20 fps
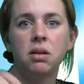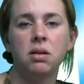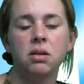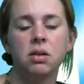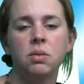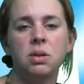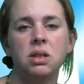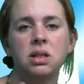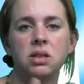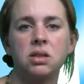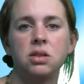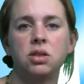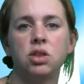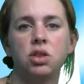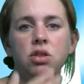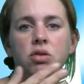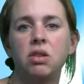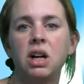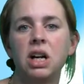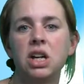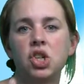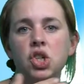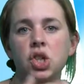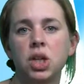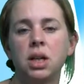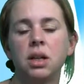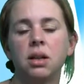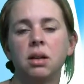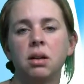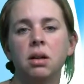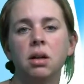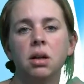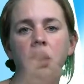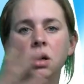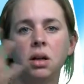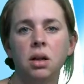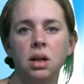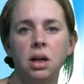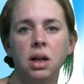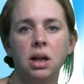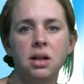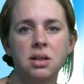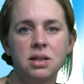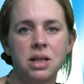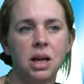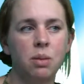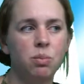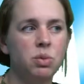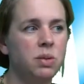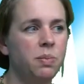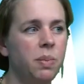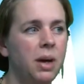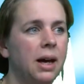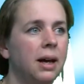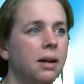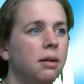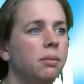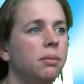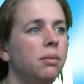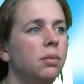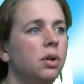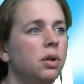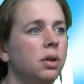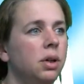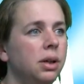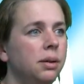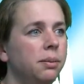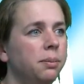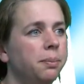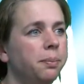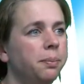It's always a duration. Yeah, time span. Okay.